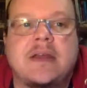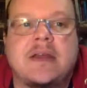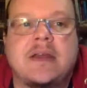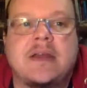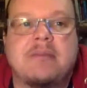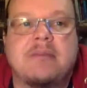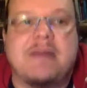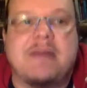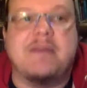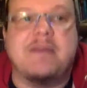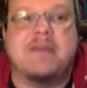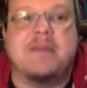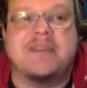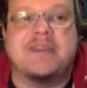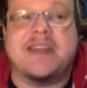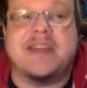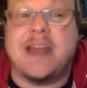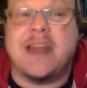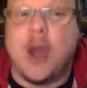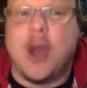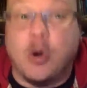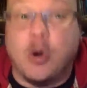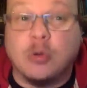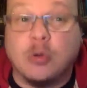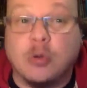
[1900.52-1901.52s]
Maybe I'm just
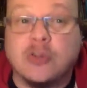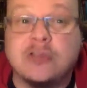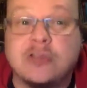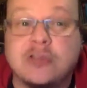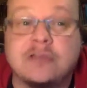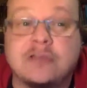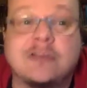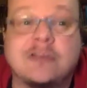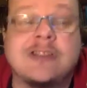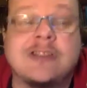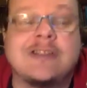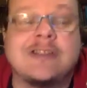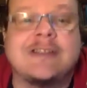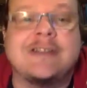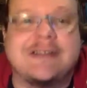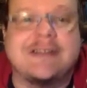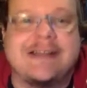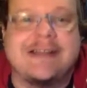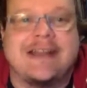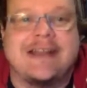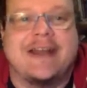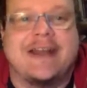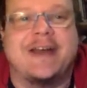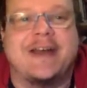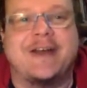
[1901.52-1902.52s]
getting old.
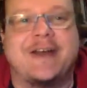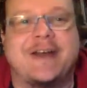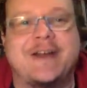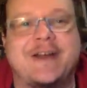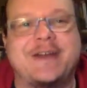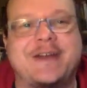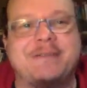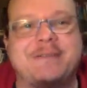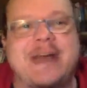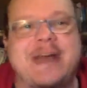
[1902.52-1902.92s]
You know,